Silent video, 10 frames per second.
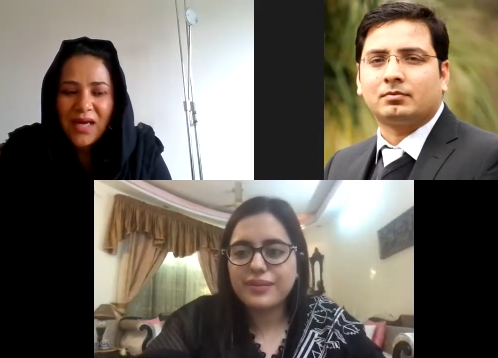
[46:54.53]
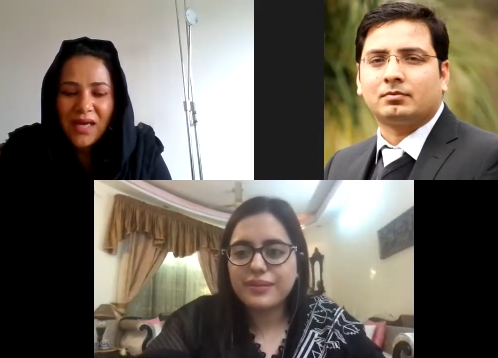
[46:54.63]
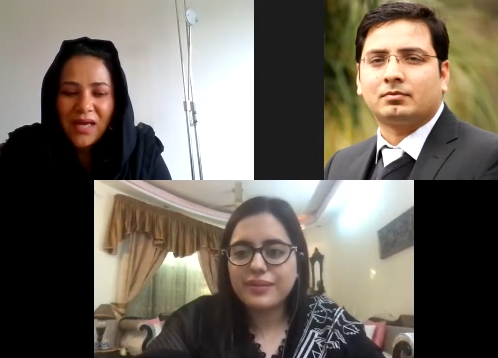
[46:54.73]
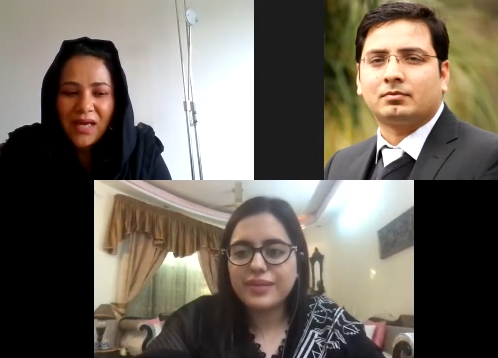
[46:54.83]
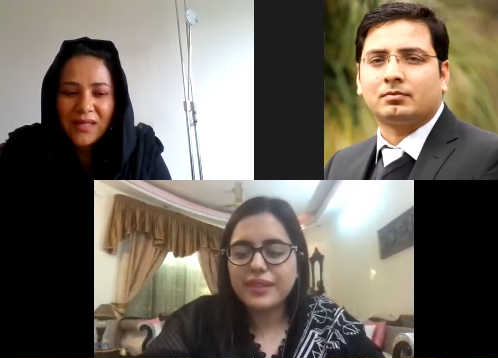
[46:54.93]

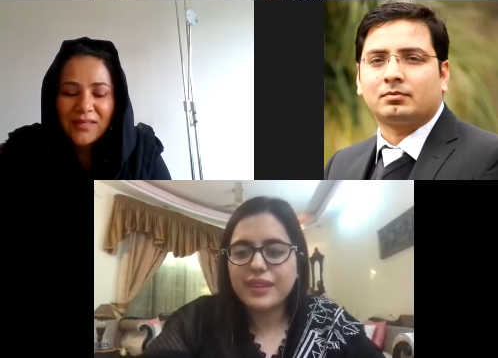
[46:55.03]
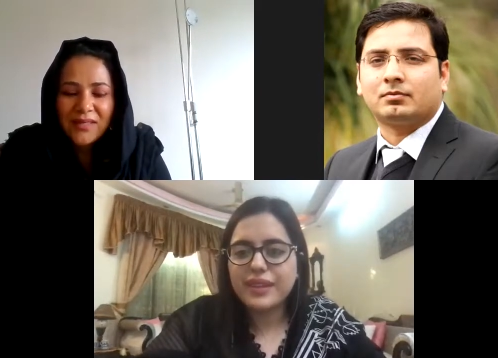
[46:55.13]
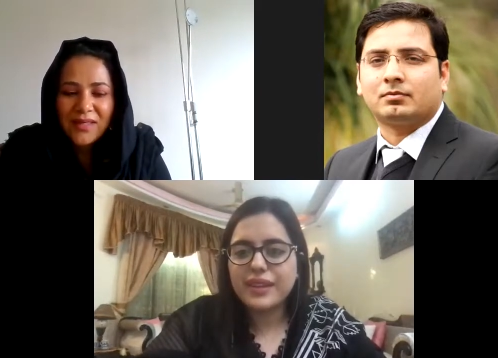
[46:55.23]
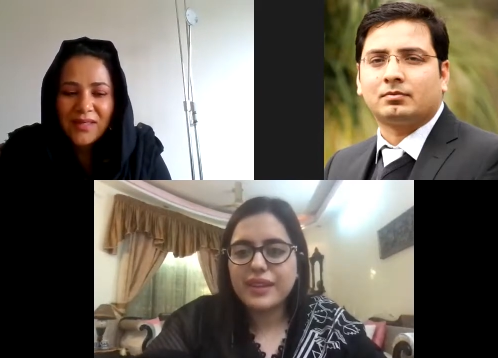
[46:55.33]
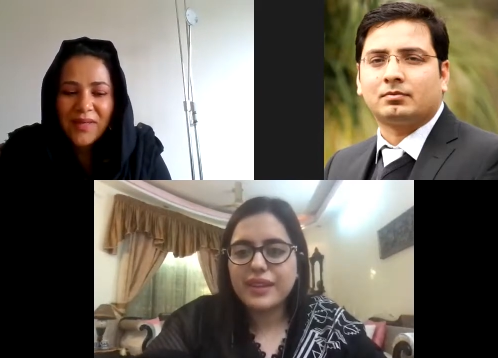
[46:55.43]
Speaker 1: And,
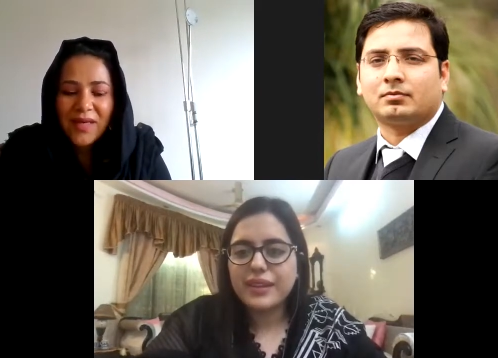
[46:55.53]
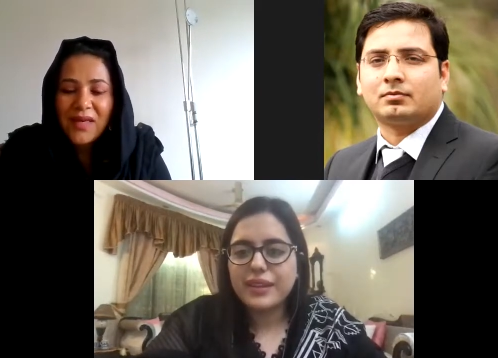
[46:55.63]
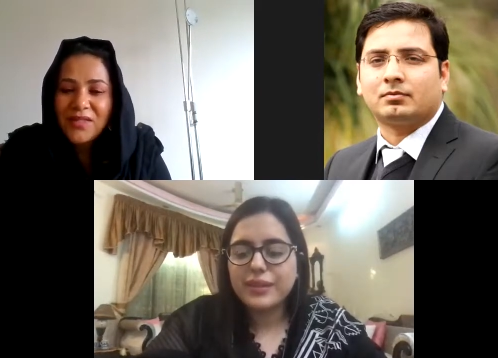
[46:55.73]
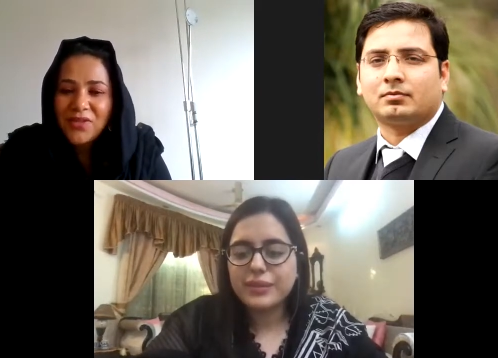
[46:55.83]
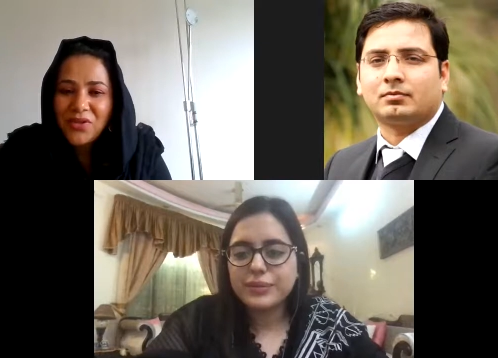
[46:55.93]
um, and
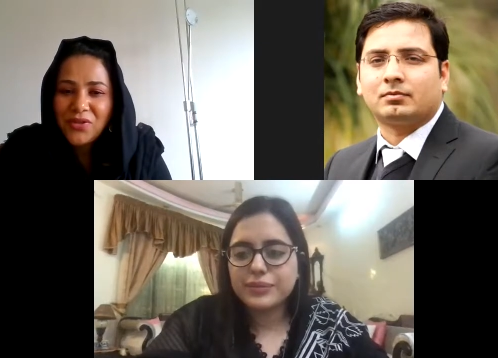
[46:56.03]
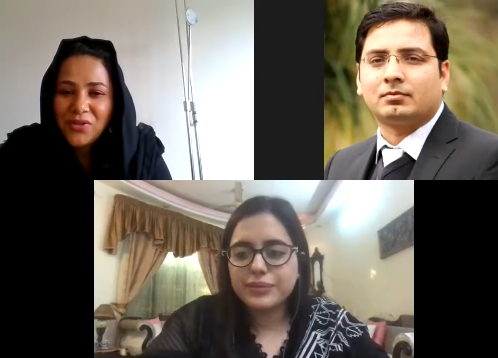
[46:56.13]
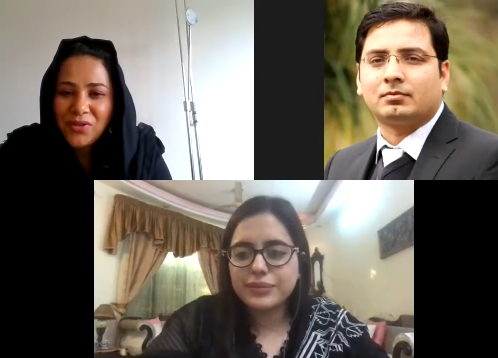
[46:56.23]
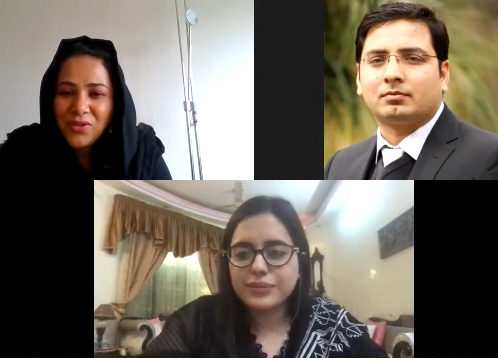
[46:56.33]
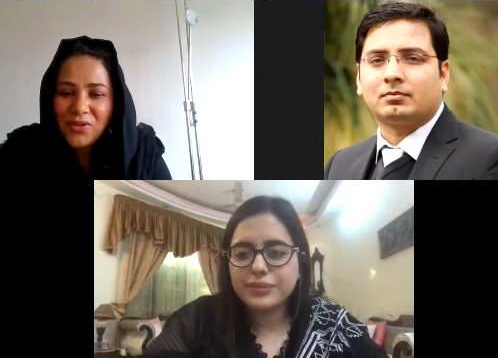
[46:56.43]
let's
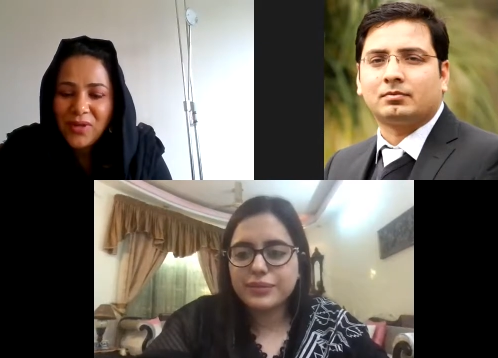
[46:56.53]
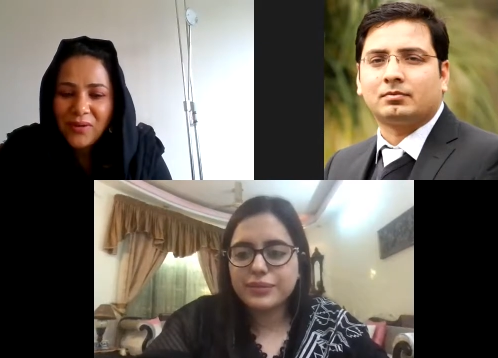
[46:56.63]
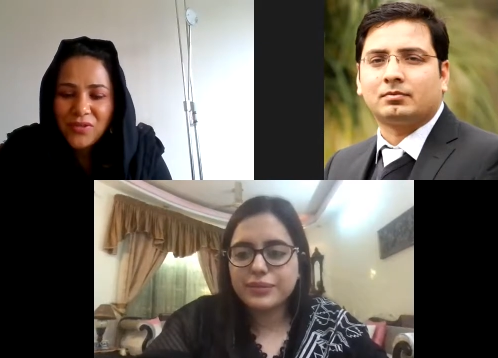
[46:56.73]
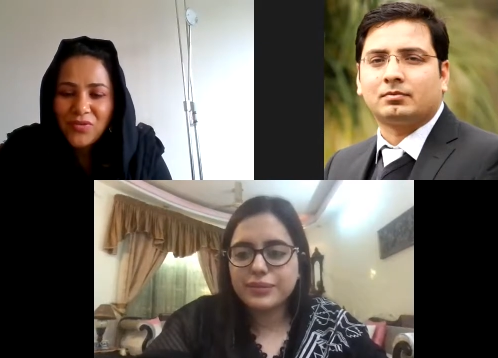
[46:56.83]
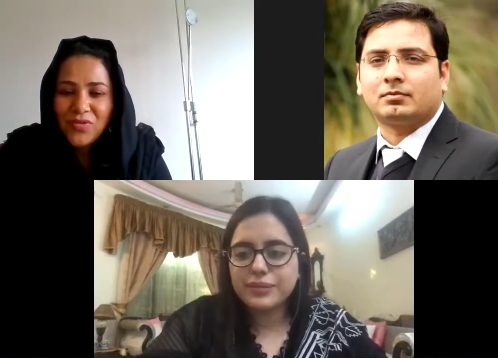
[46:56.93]
continue our
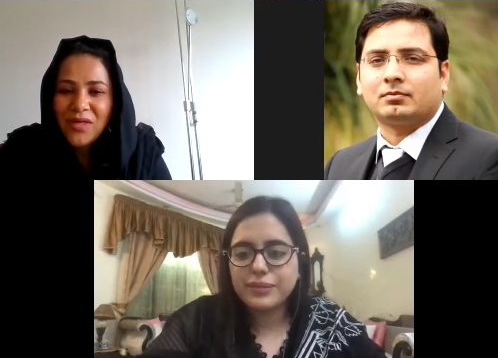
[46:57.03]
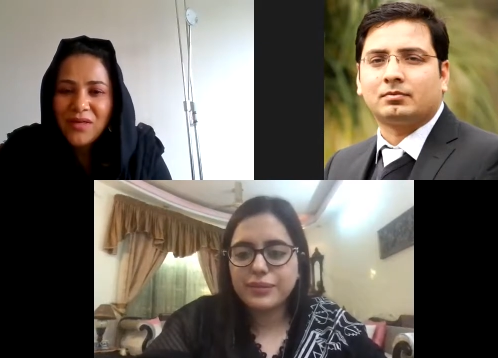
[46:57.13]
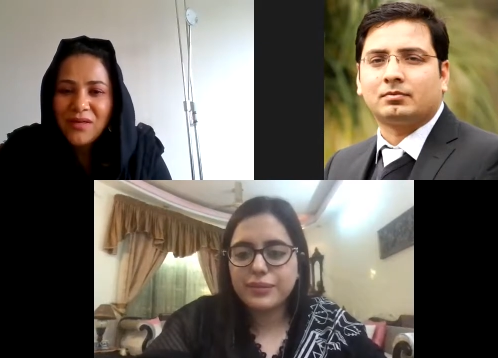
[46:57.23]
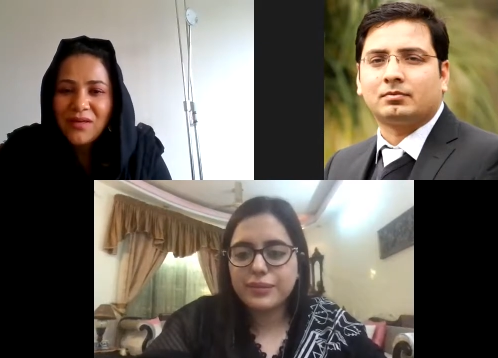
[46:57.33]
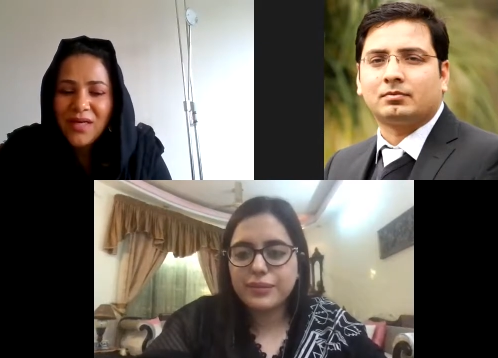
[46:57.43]

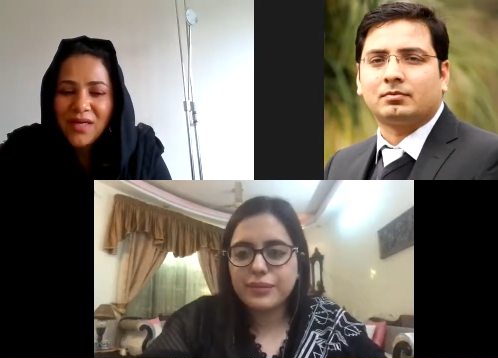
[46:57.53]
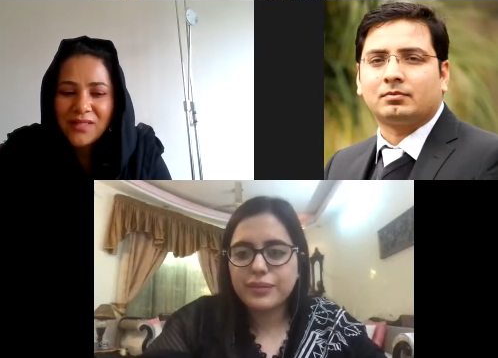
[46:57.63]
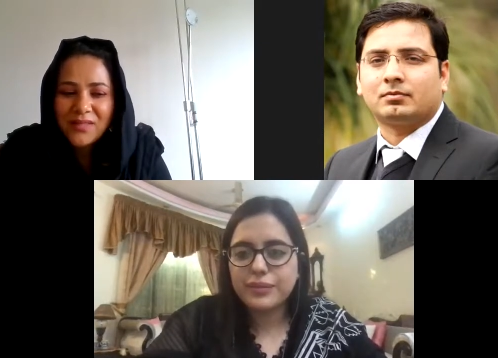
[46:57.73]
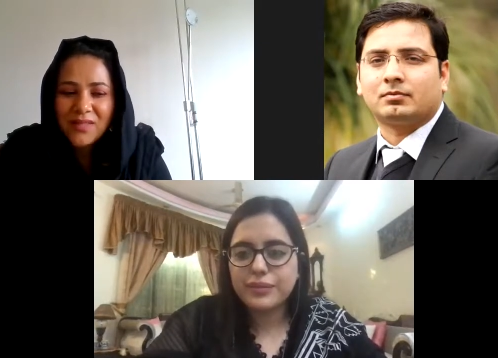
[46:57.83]
struggle as,